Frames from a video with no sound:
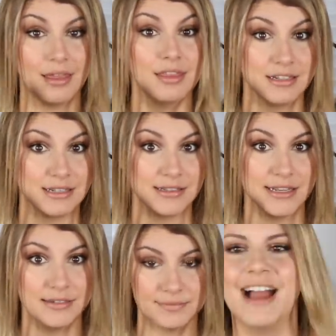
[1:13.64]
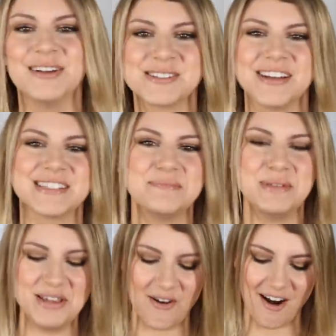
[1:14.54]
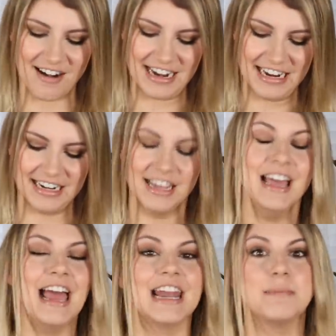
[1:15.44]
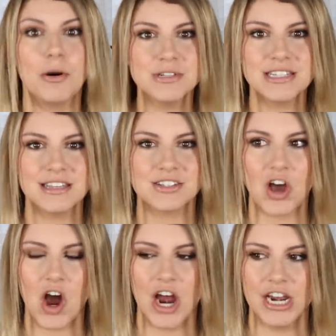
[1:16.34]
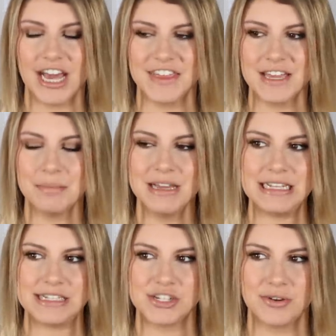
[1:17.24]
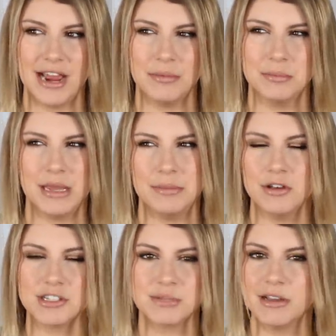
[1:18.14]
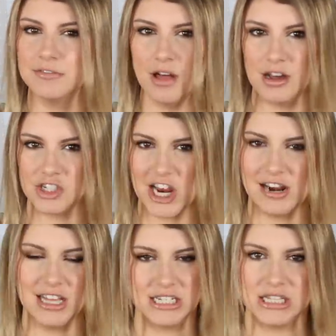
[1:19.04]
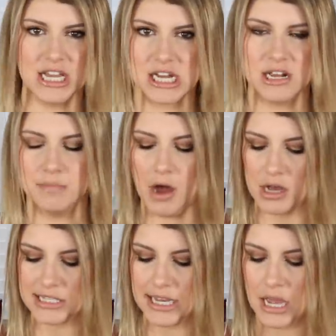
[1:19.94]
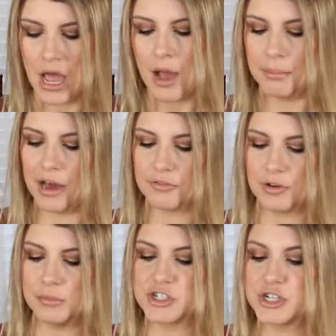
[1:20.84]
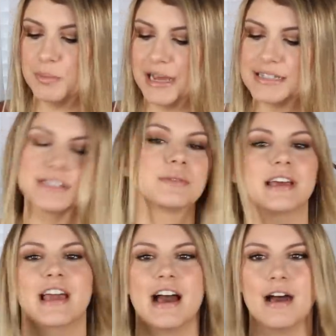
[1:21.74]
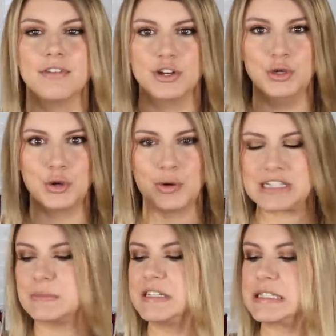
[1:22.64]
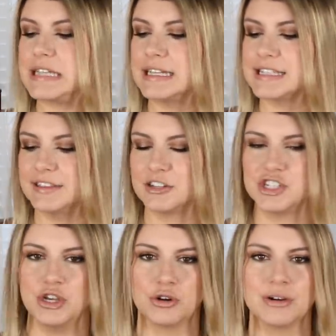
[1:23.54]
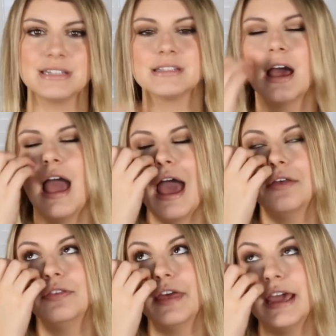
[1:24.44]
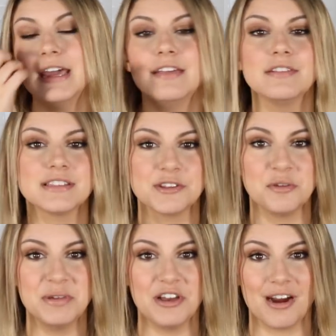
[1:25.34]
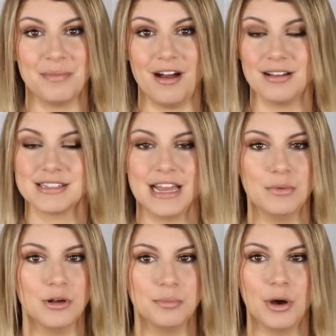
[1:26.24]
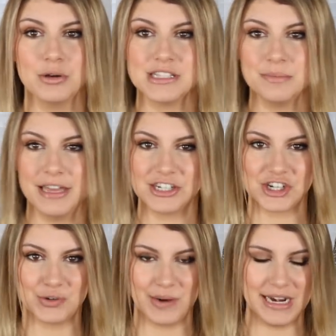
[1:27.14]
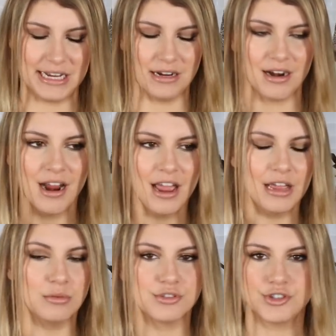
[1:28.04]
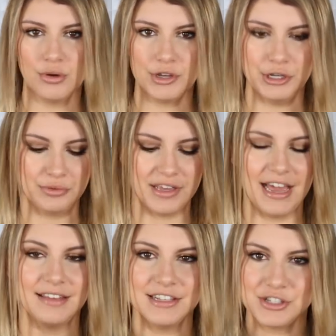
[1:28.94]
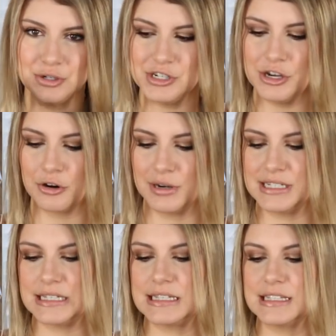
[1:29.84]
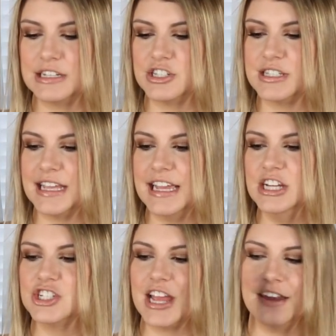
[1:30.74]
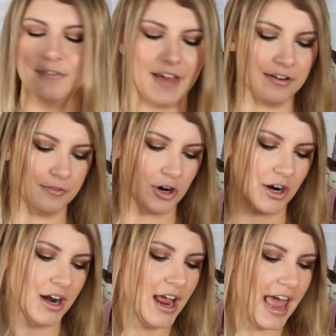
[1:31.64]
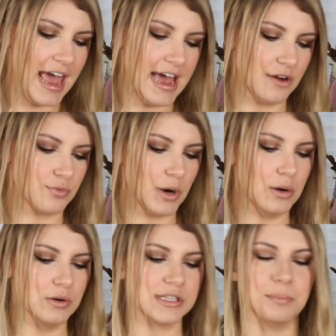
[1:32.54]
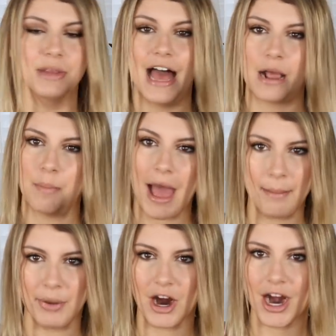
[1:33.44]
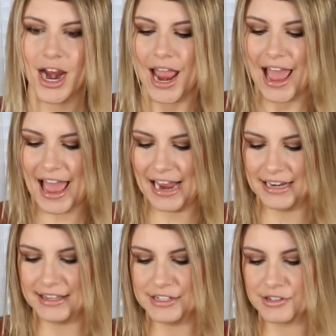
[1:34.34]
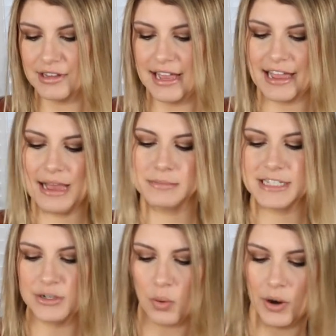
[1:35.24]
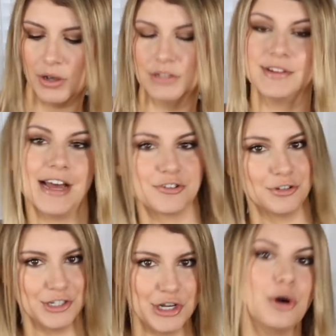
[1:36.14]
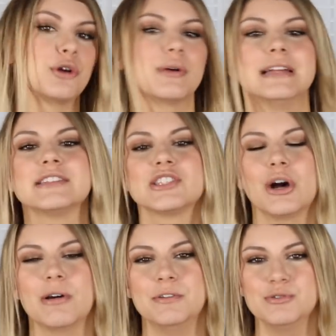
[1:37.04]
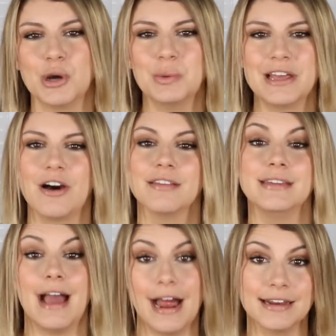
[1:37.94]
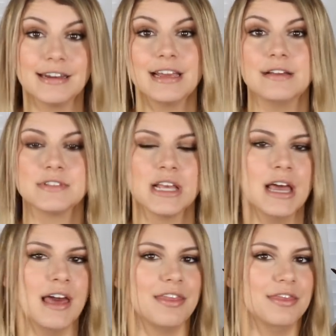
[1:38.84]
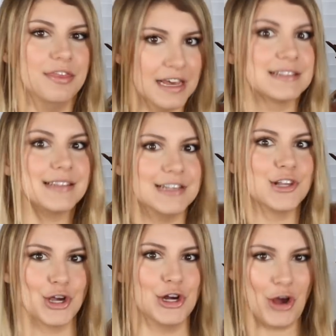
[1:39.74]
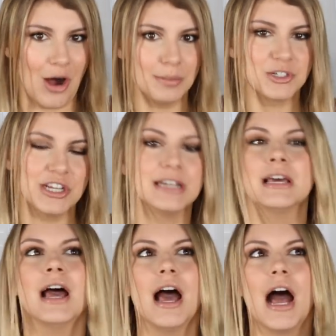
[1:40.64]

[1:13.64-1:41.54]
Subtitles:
this is it. I also got some PR in, and I posted this on, I think, my Instagram and maybe also my vlog channel. I did like an unboxing, but from Schmidt, so they have a new Christmas scents in their deodorants, and they, in this little PR box, I will post the picture right here. It was so cute. They had these two deodorants. This is in Sage and Vetiver and Rose Black Pepper, and these are like hemp seed oil natural deodorants, so if you don't like all the additives, this is a good option.